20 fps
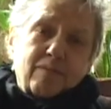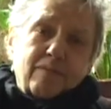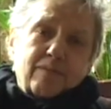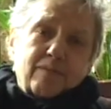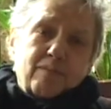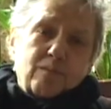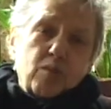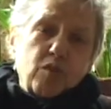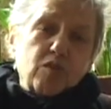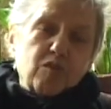
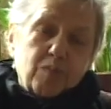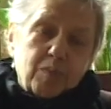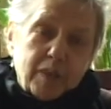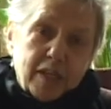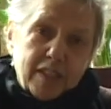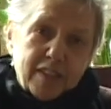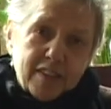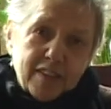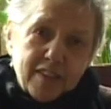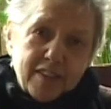
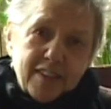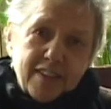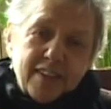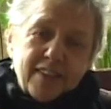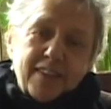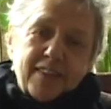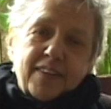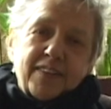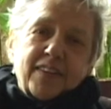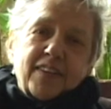movement.
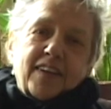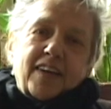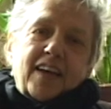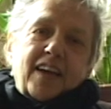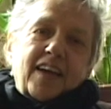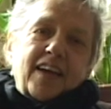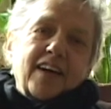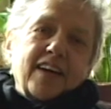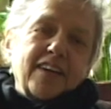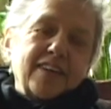
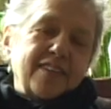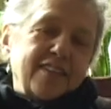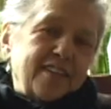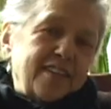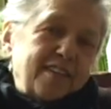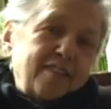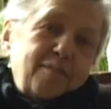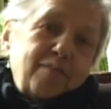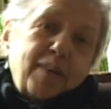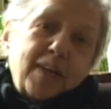And
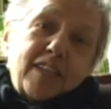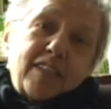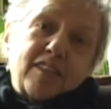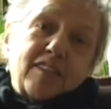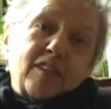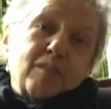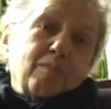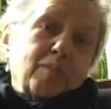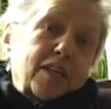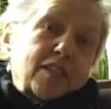it makes
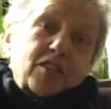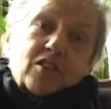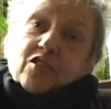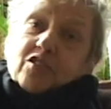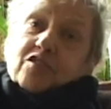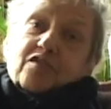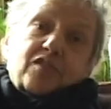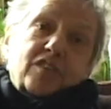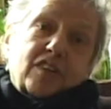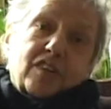the
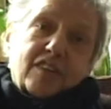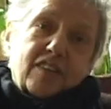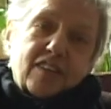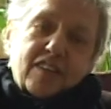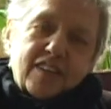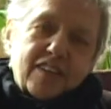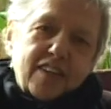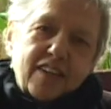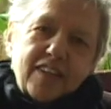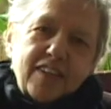muscles feel
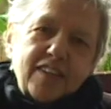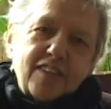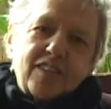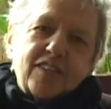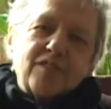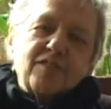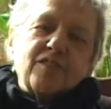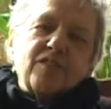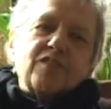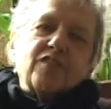good.
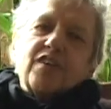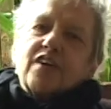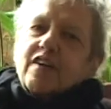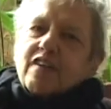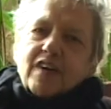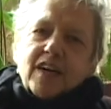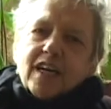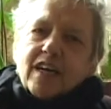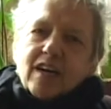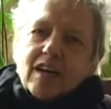It's
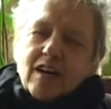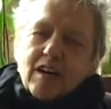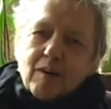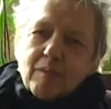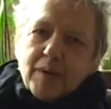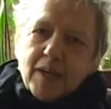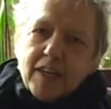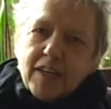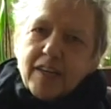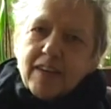very
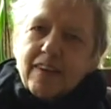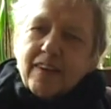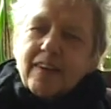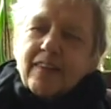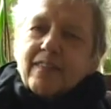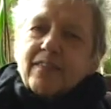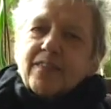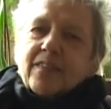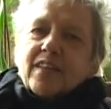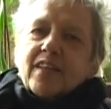calming.
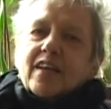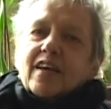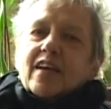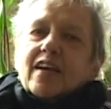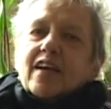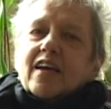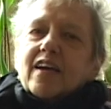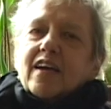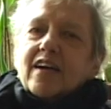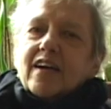
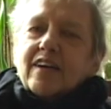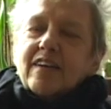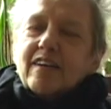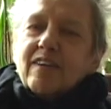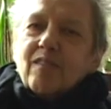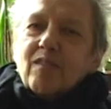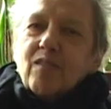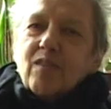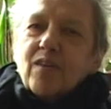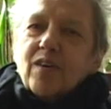And,
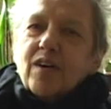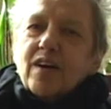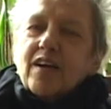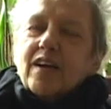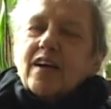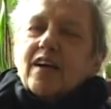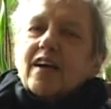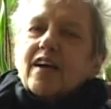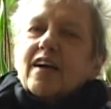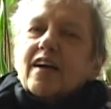
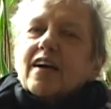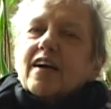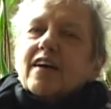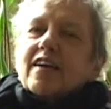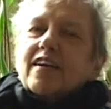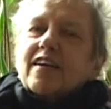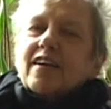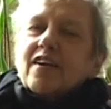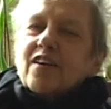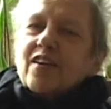
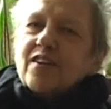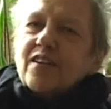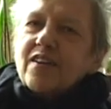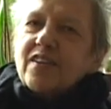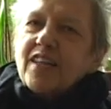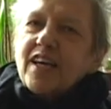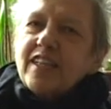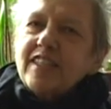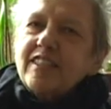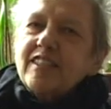you know,
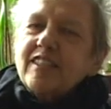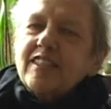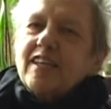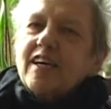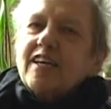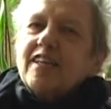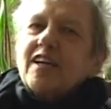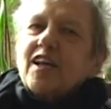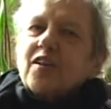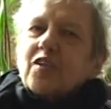that's
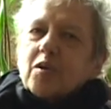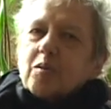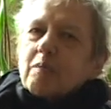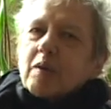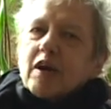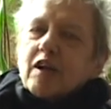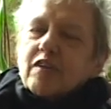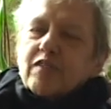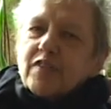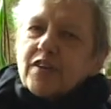another
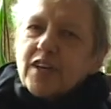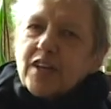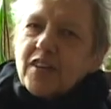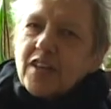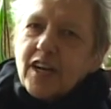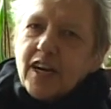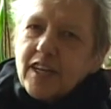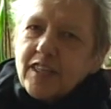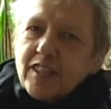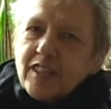benefit
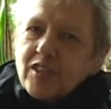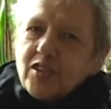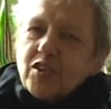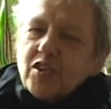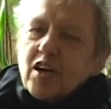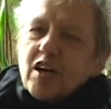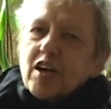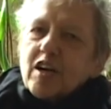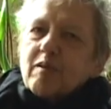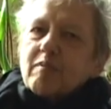that I didn't
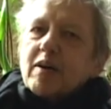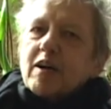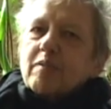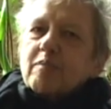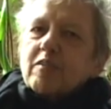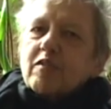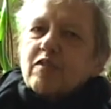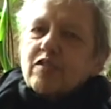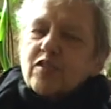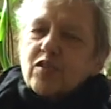talk about
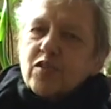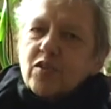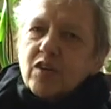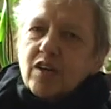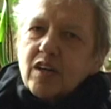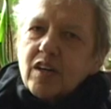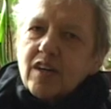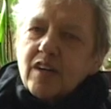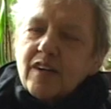before,